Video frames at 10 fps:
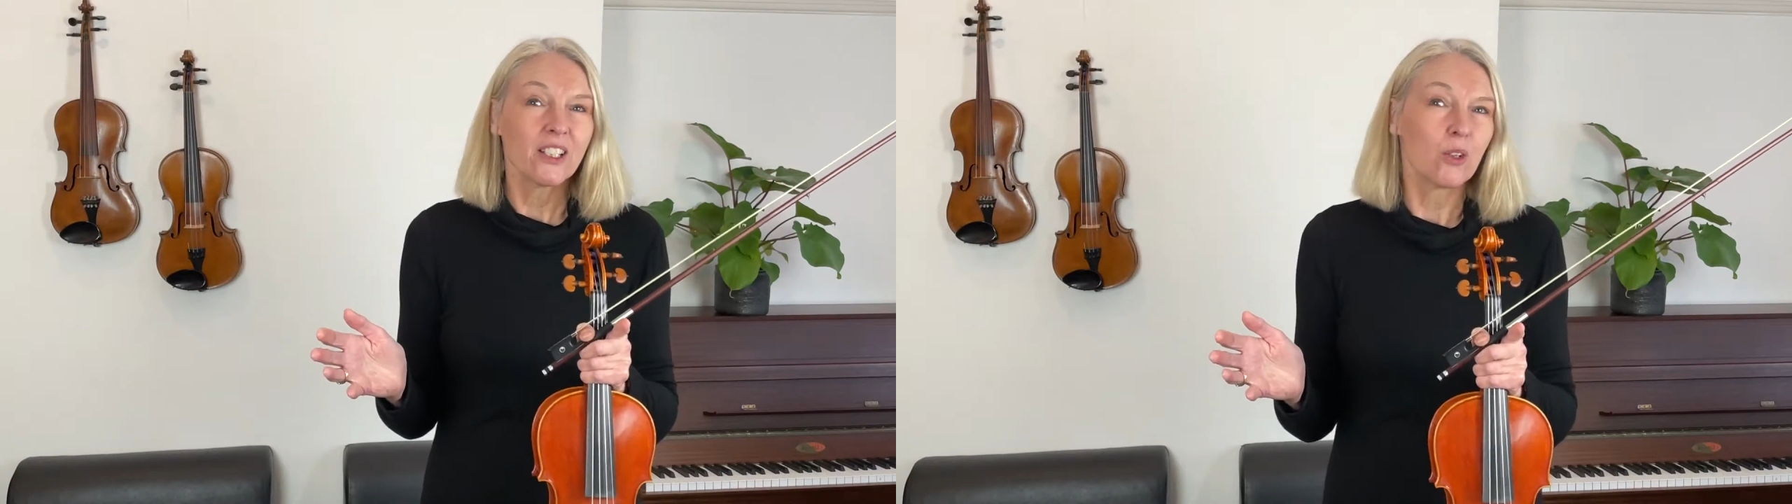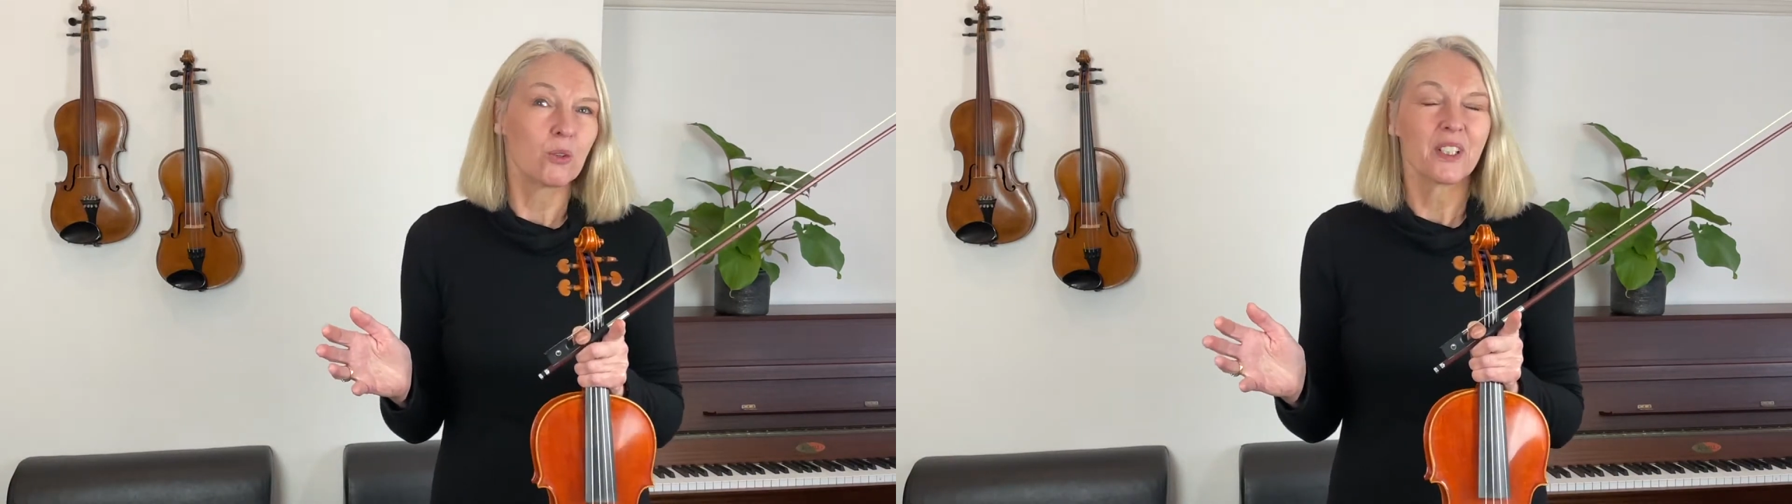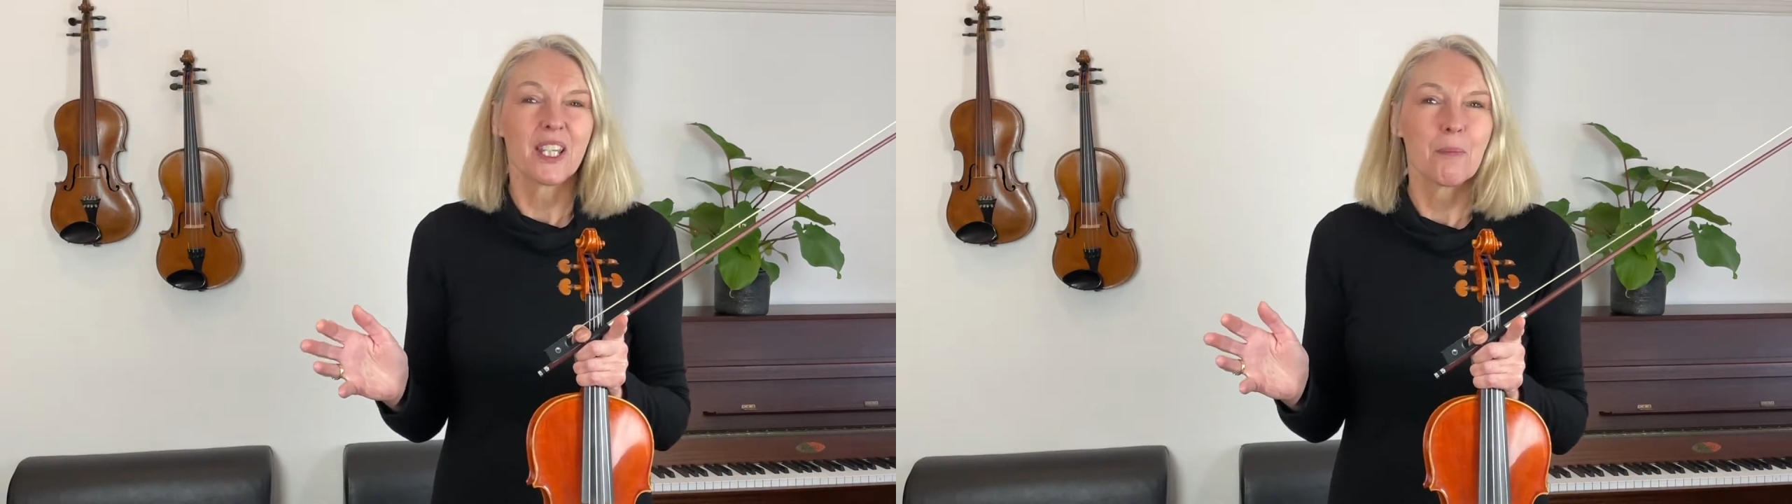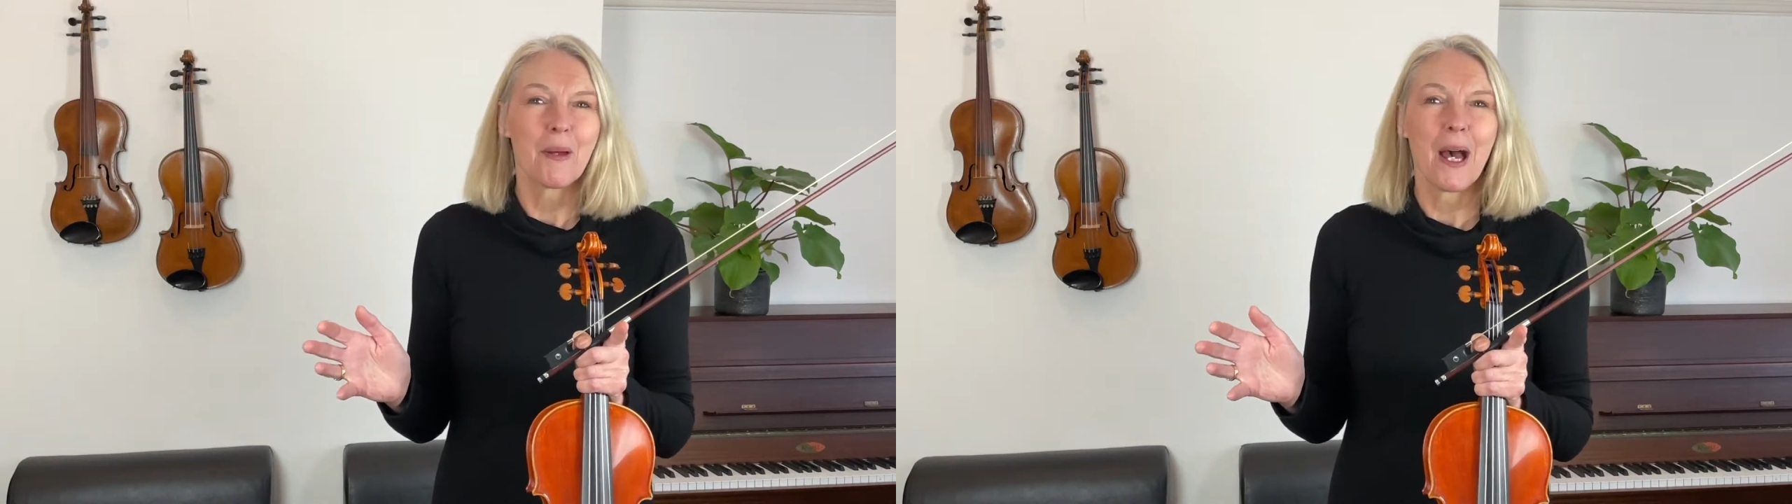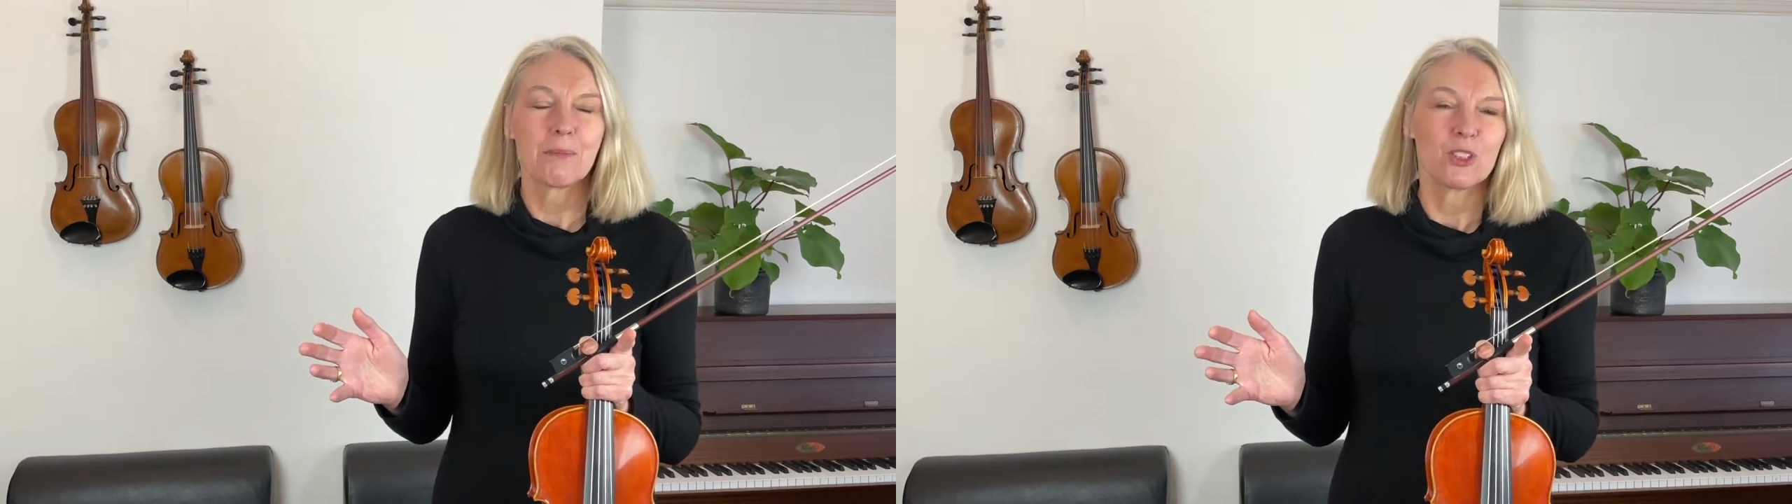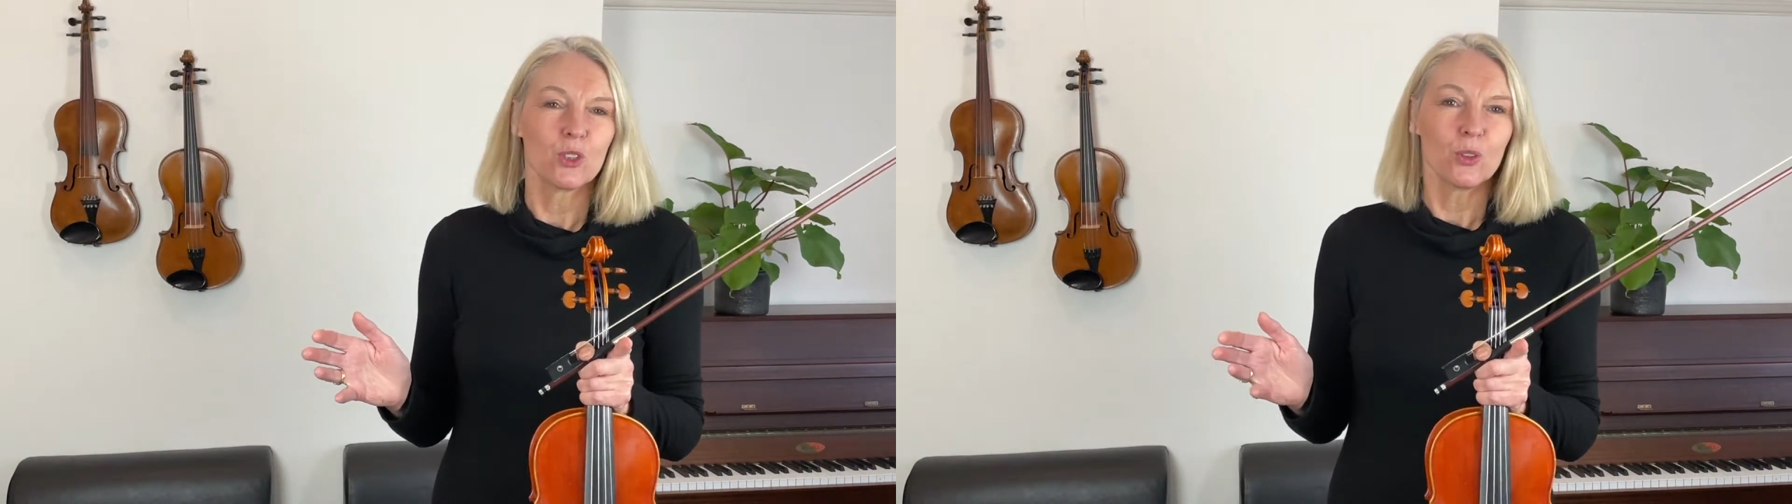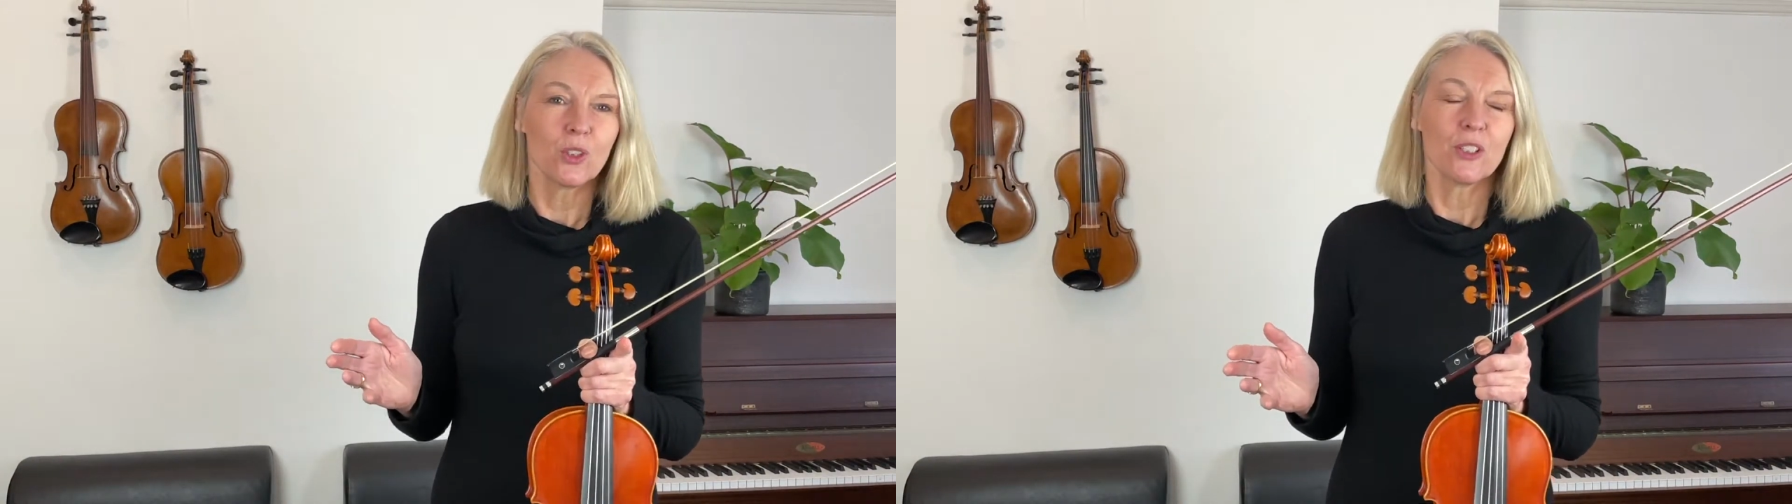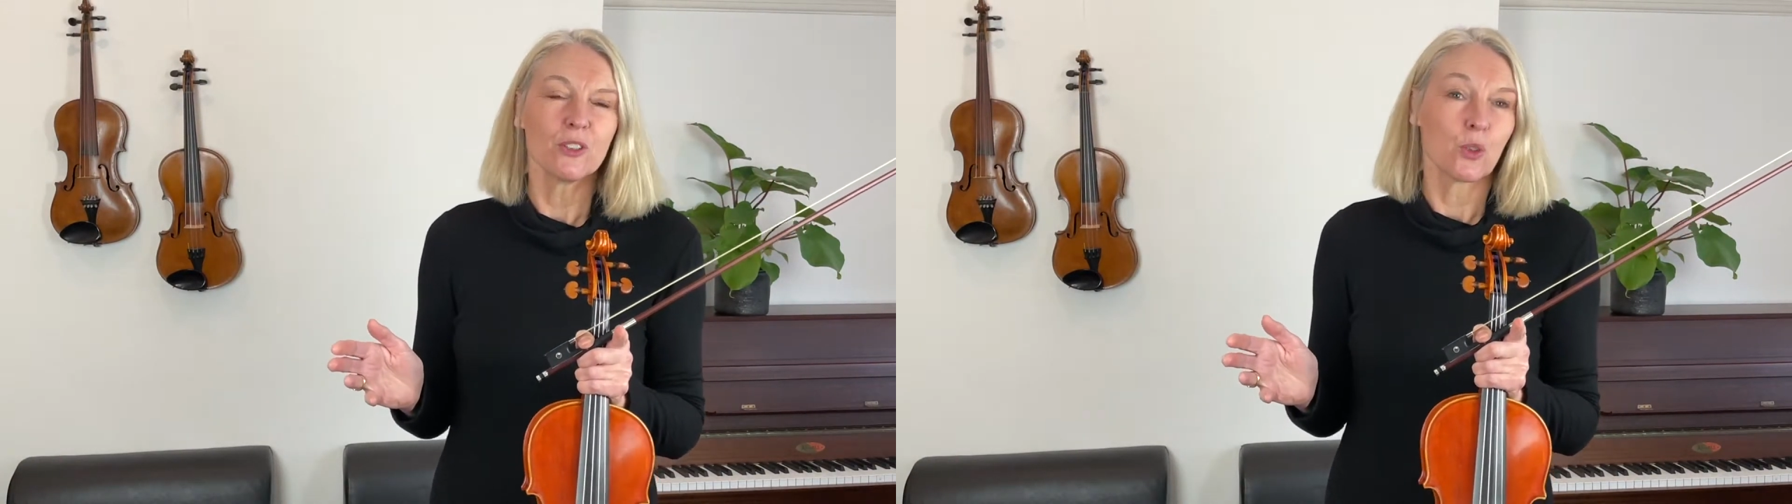or were there perhaps 2
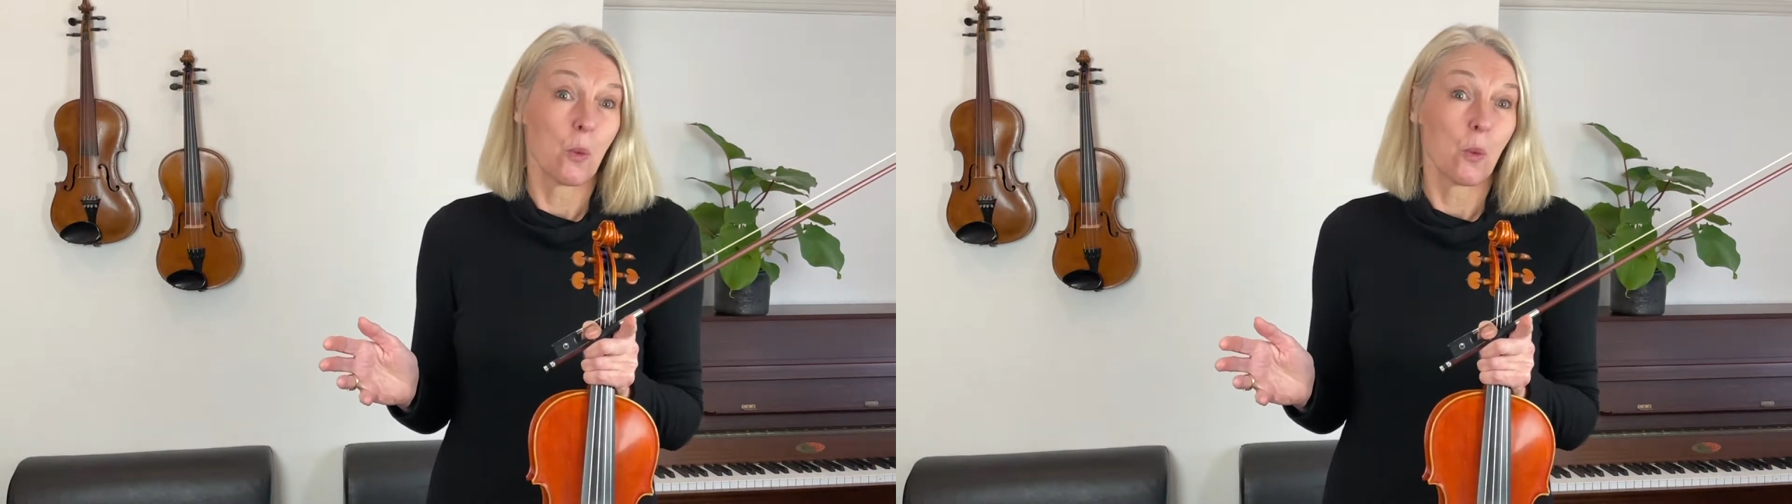notes or